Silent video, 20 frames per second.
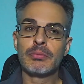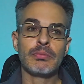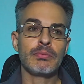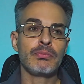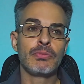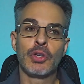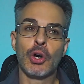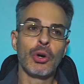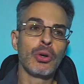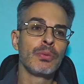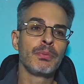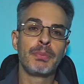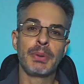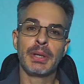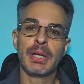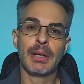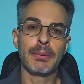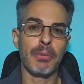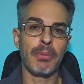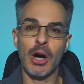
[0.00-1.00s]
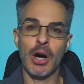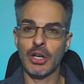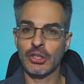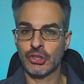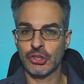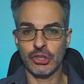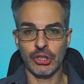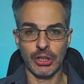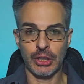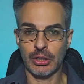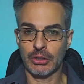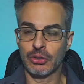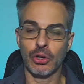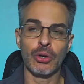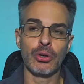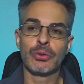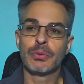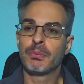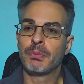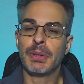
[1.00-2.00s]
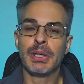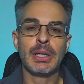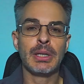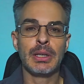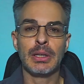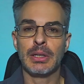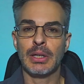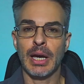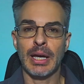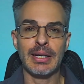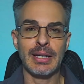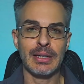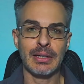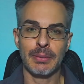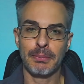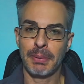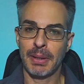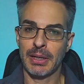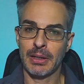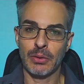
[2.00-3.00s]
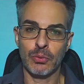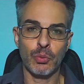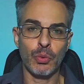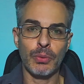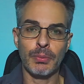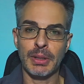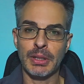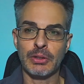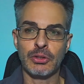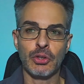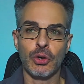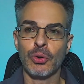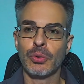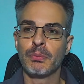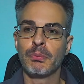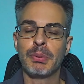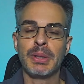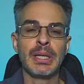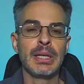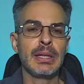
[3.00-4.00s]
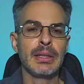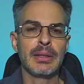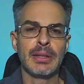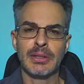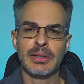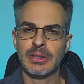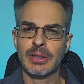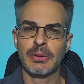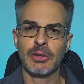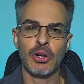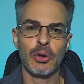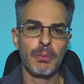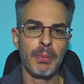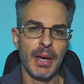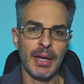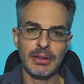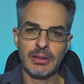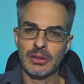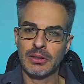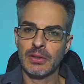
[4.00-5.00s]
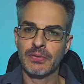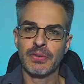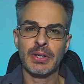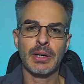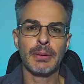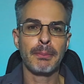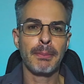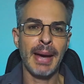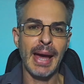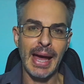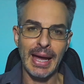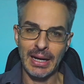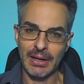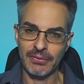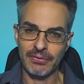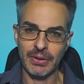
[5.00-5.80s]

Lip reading: don't be a boss chick, don't be an independent woman, don't be this argumentative, combative,